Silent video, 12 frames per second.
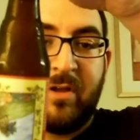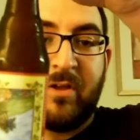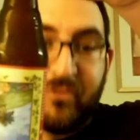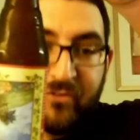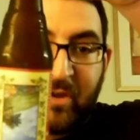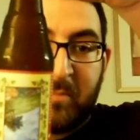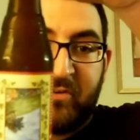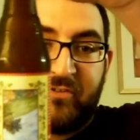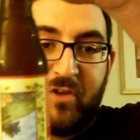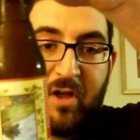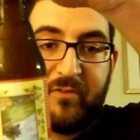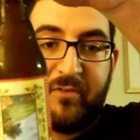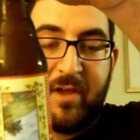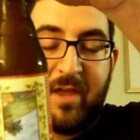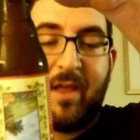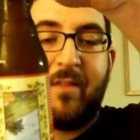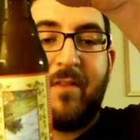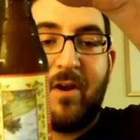Somersault,
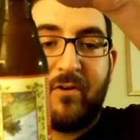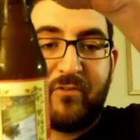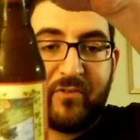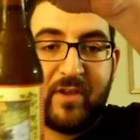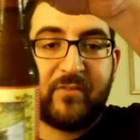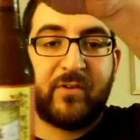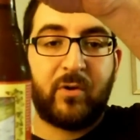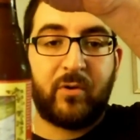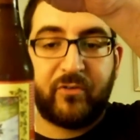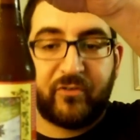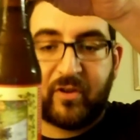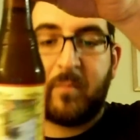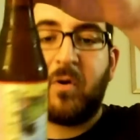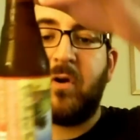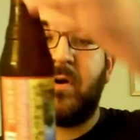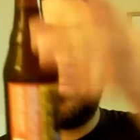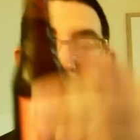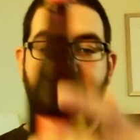their seasonal
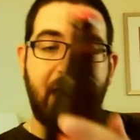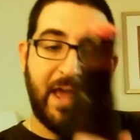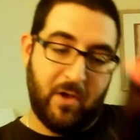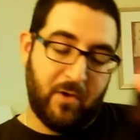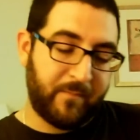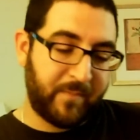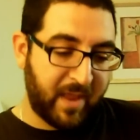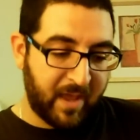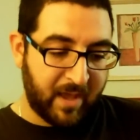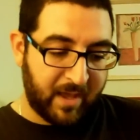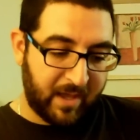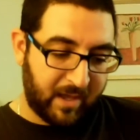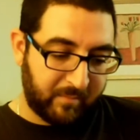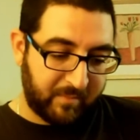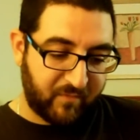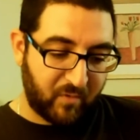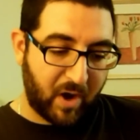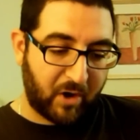summer ale. And
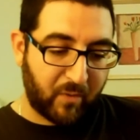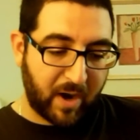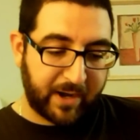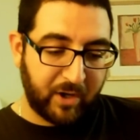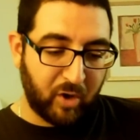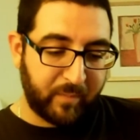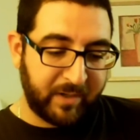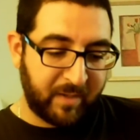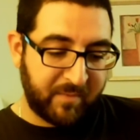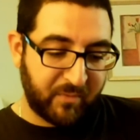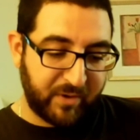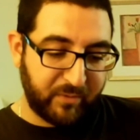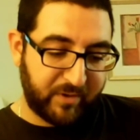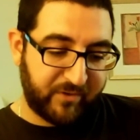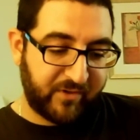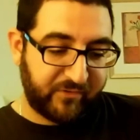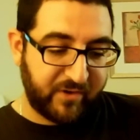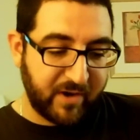before I crack it open, let me read what it
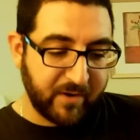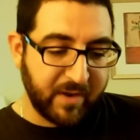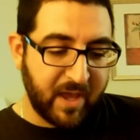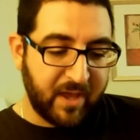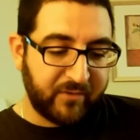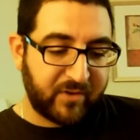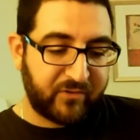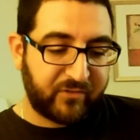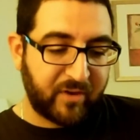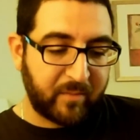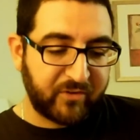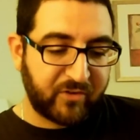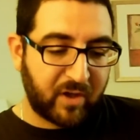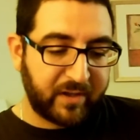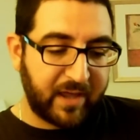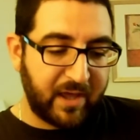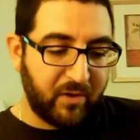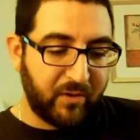says here. It says Somersault
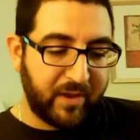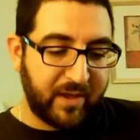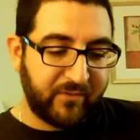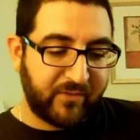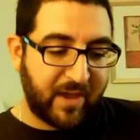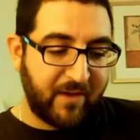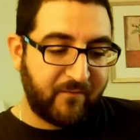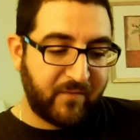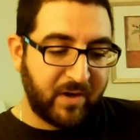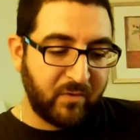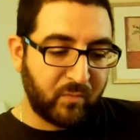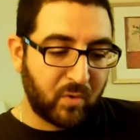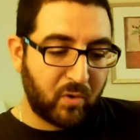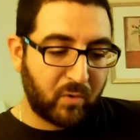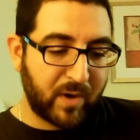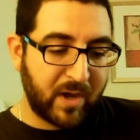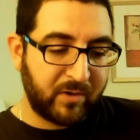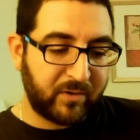Ale is a fun roll
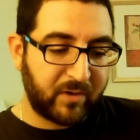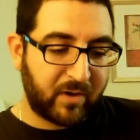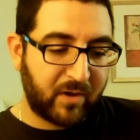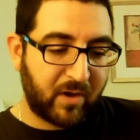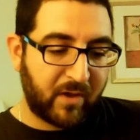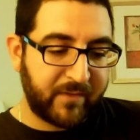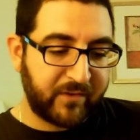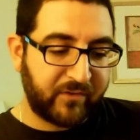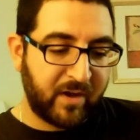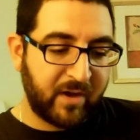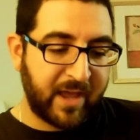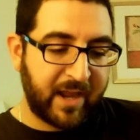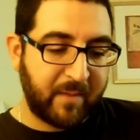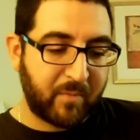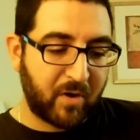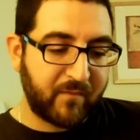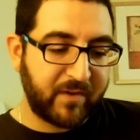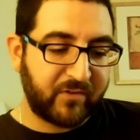around on the tongue and a
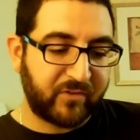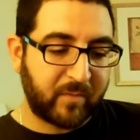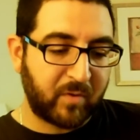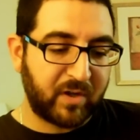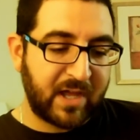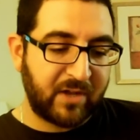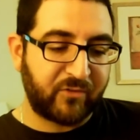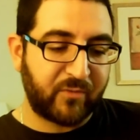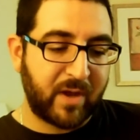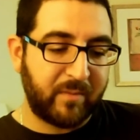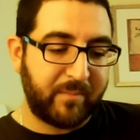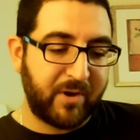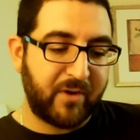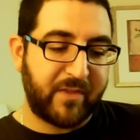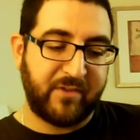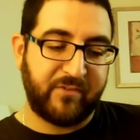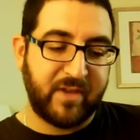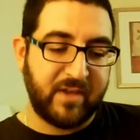perfect summer lounge-around beer
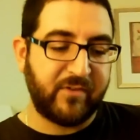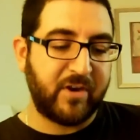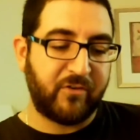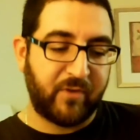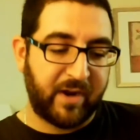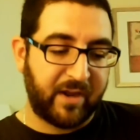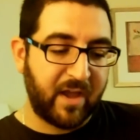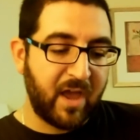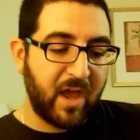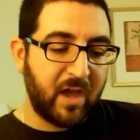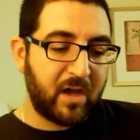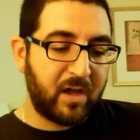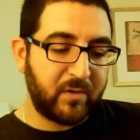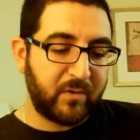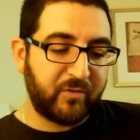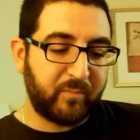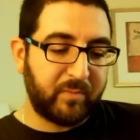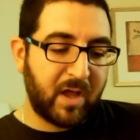that is easy to drink. Color
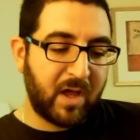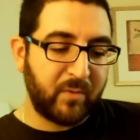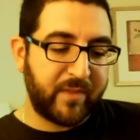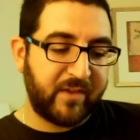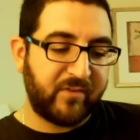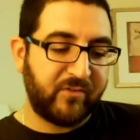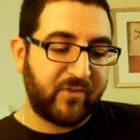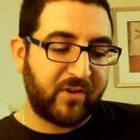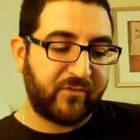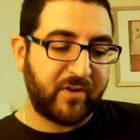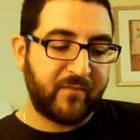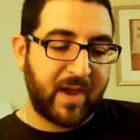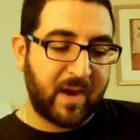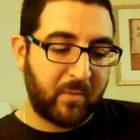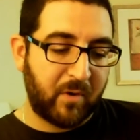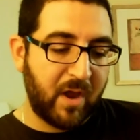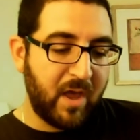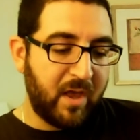is blonde with a suggestion of
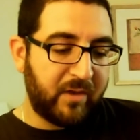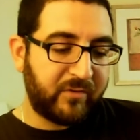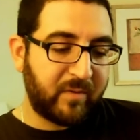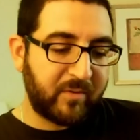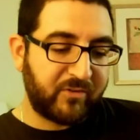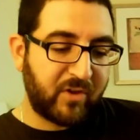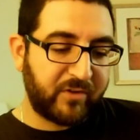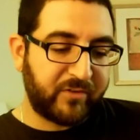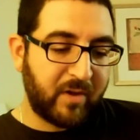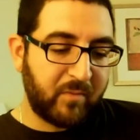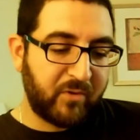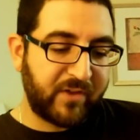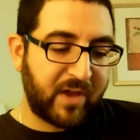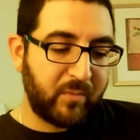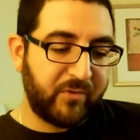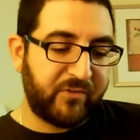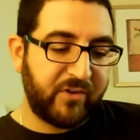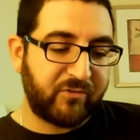amber. Somersault tumbles out
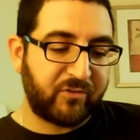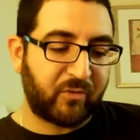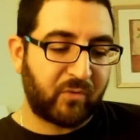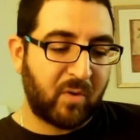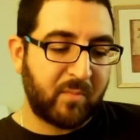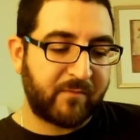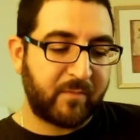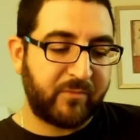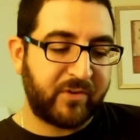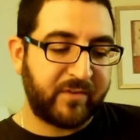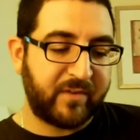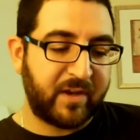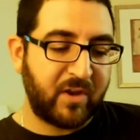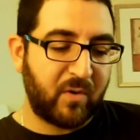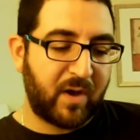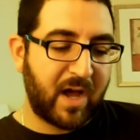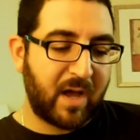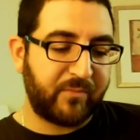with citrus aroma from Centennial
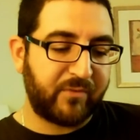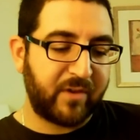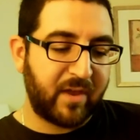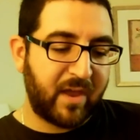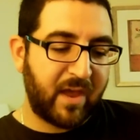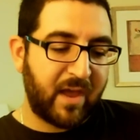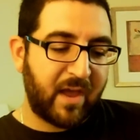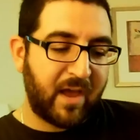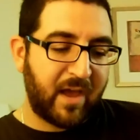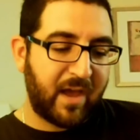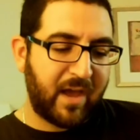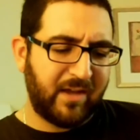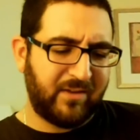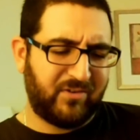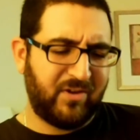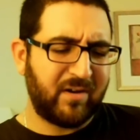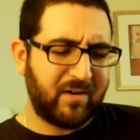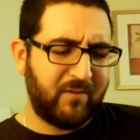hops, a
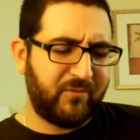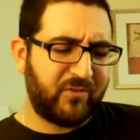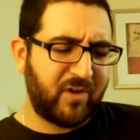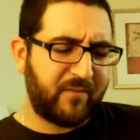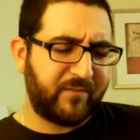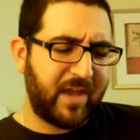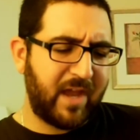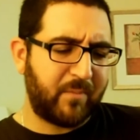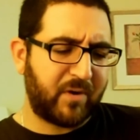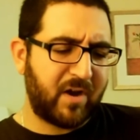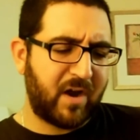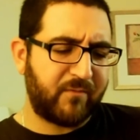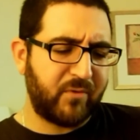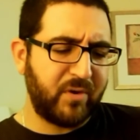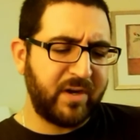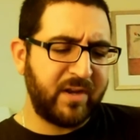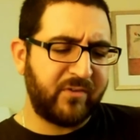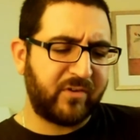tuck of soft apricot
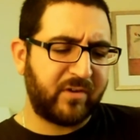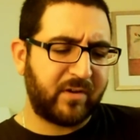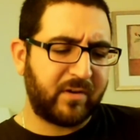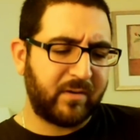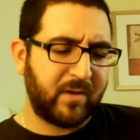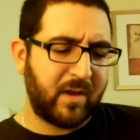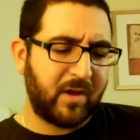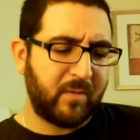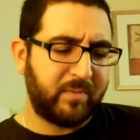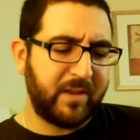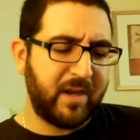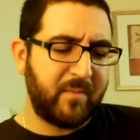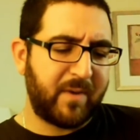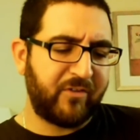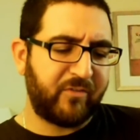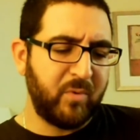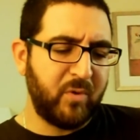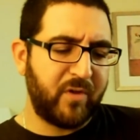fruitiness completed by
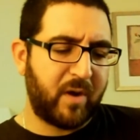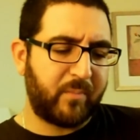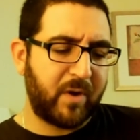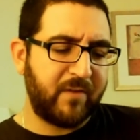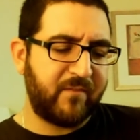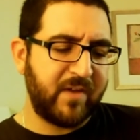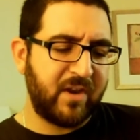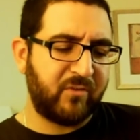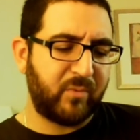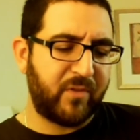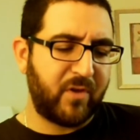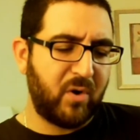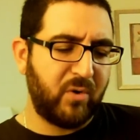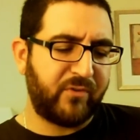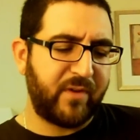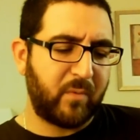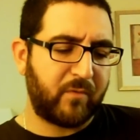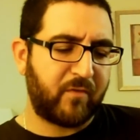a smooth upright finish with
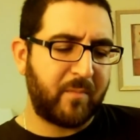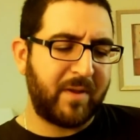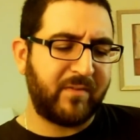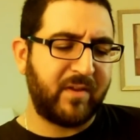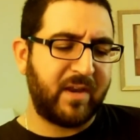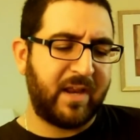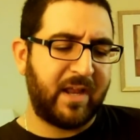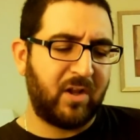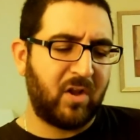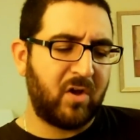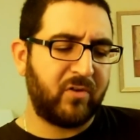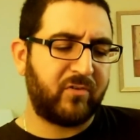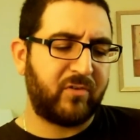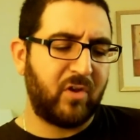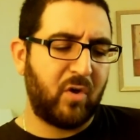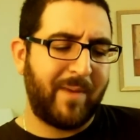oats that were fermented in a long slow